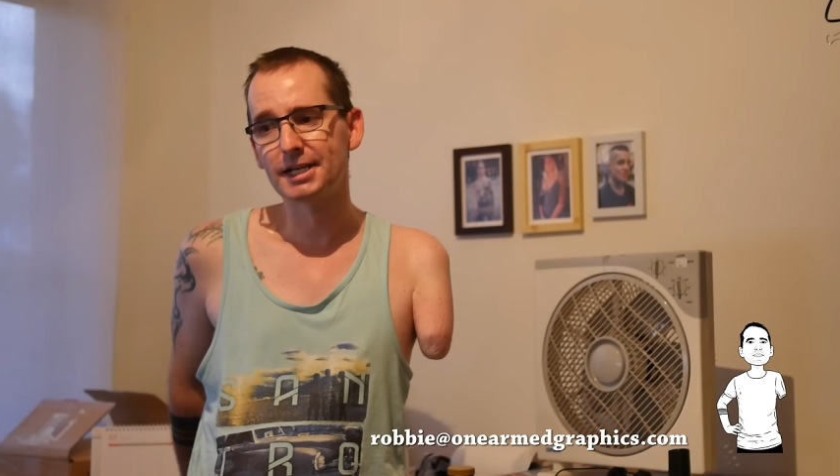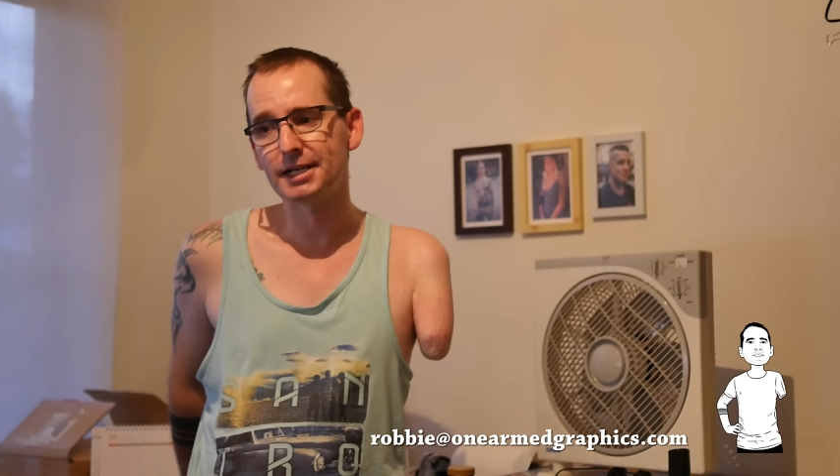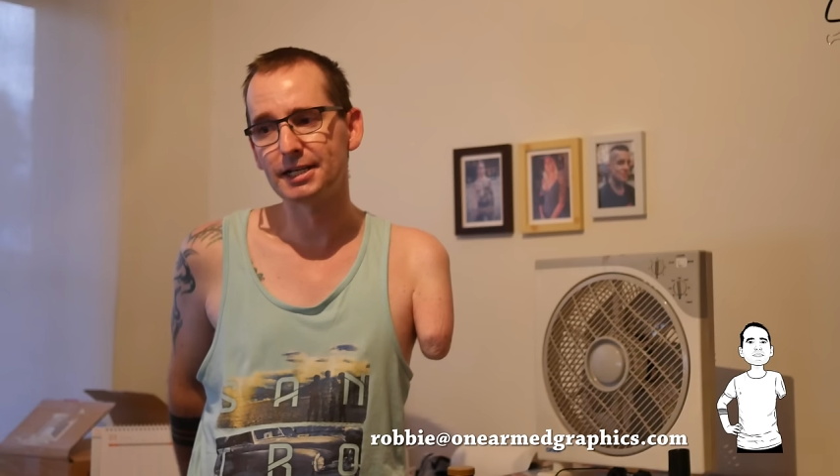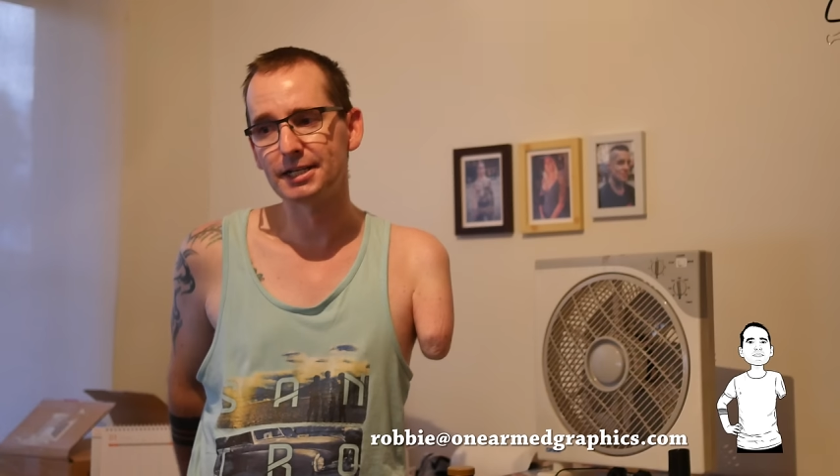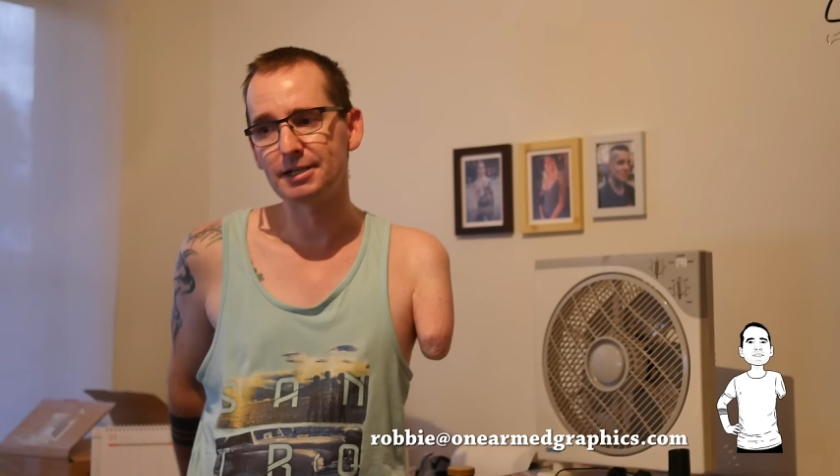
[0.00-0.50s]

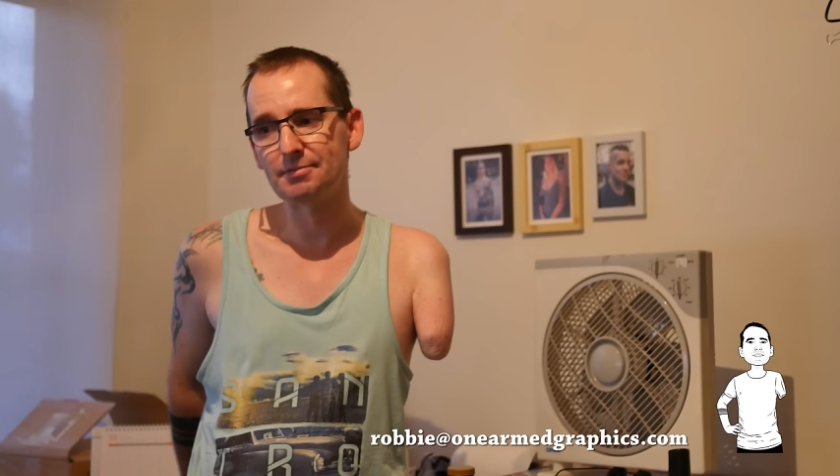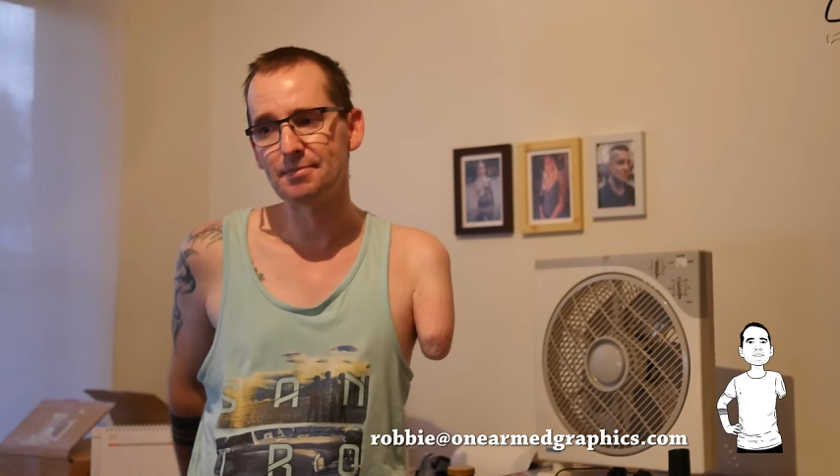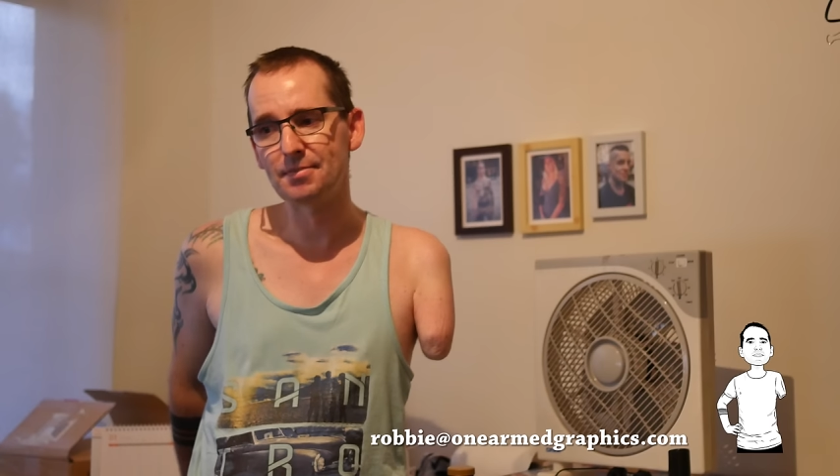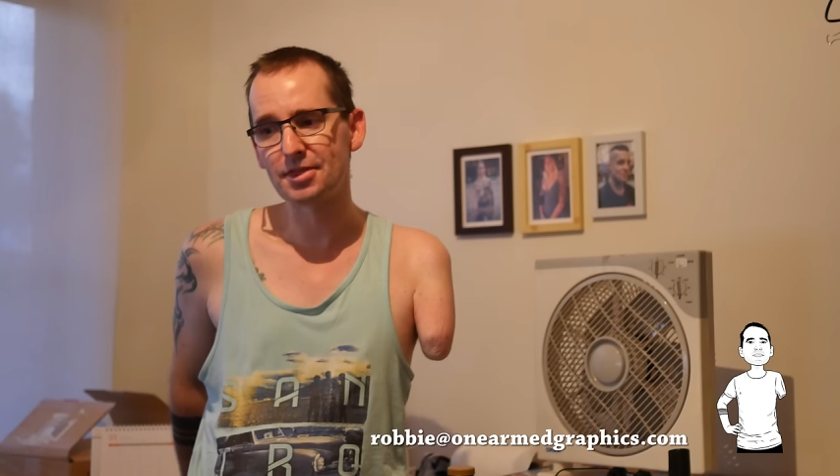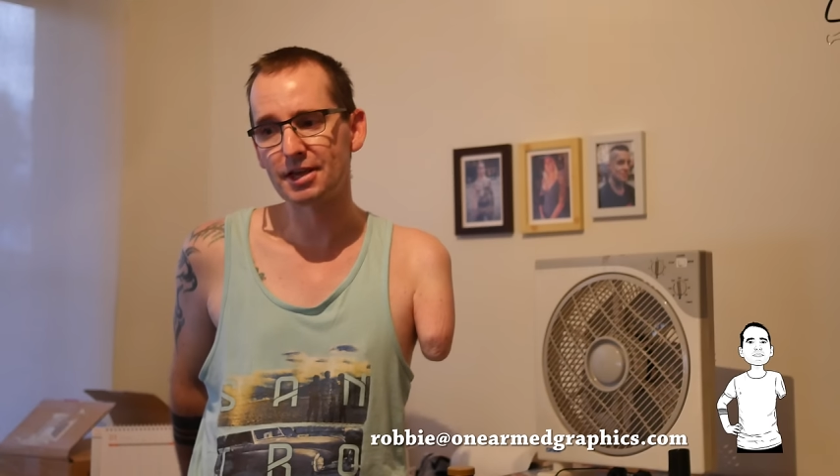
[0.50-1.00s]

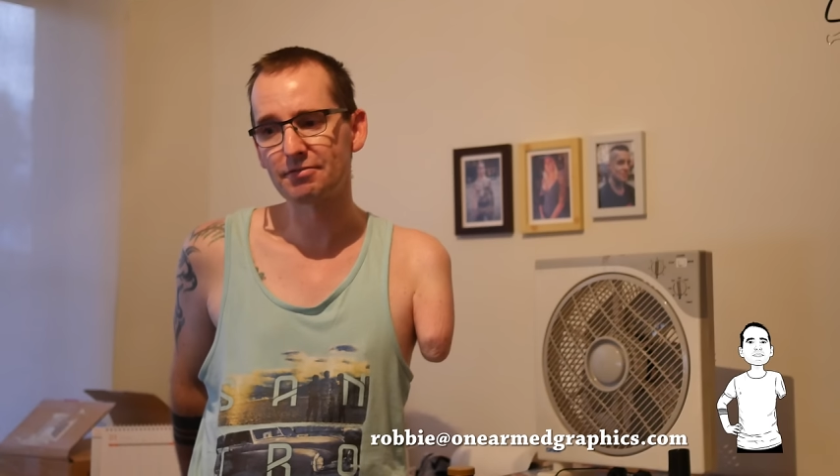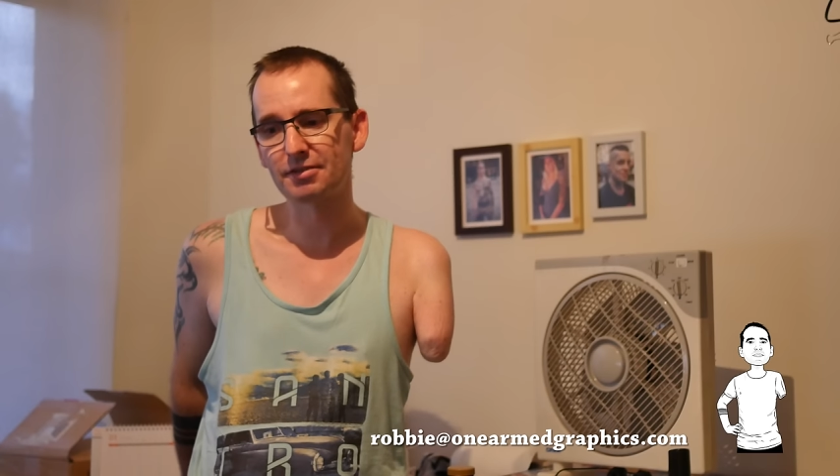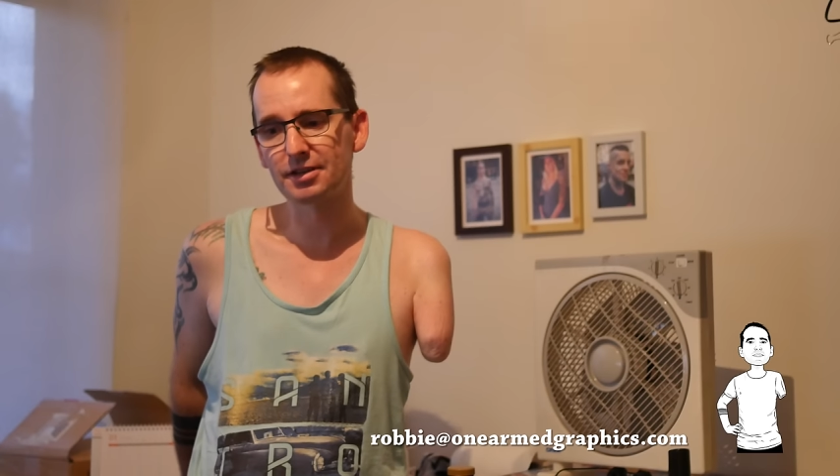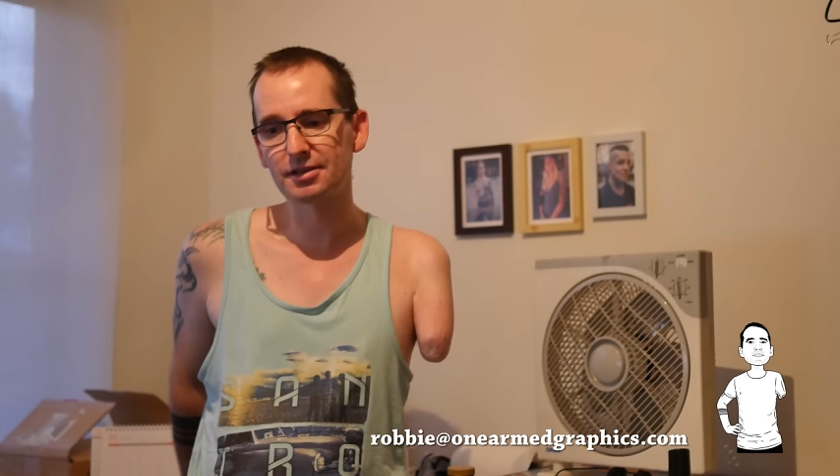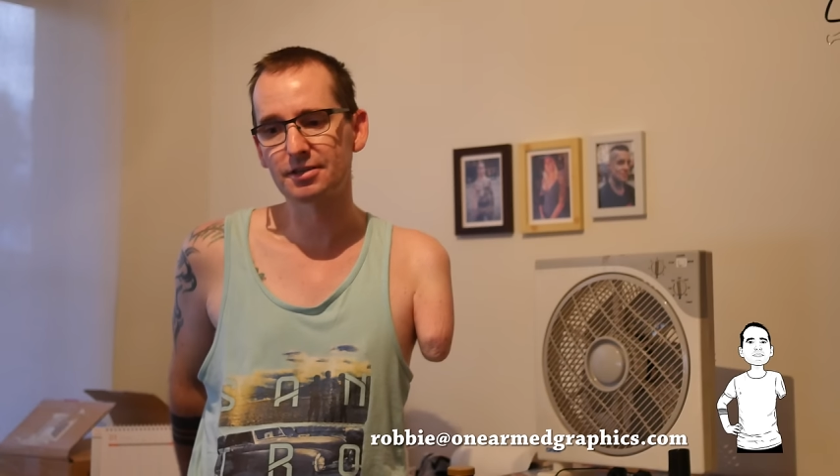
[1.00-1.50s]

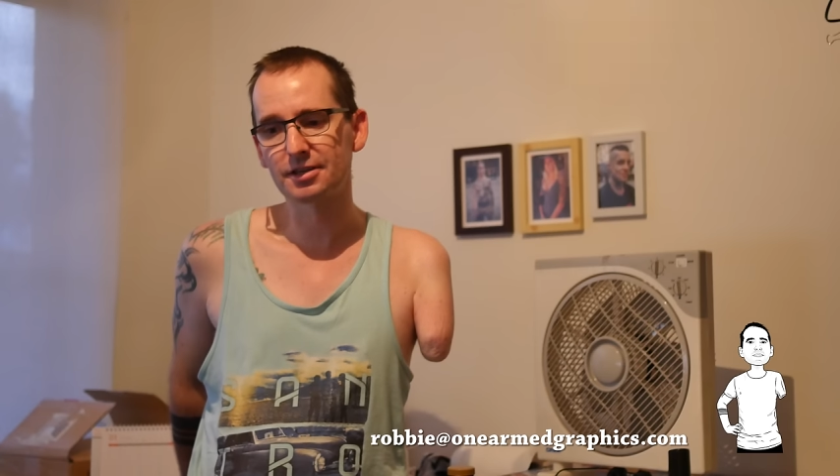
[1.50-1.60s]
Thankfully,